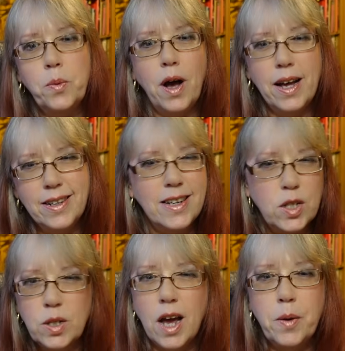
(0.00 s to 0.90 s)
And I
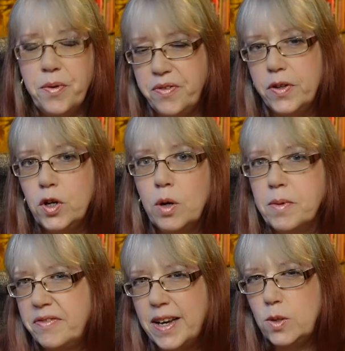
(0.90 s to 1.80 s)
just kind of prefer the look of
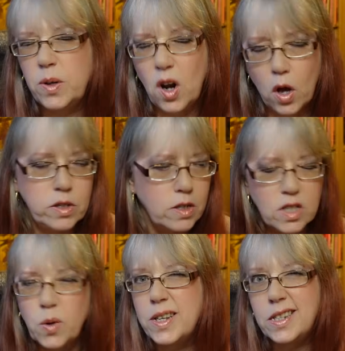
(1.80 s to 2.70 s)
my face with glasses,
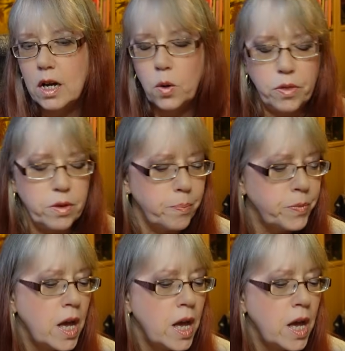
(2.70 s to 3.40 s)
so I stuck with them.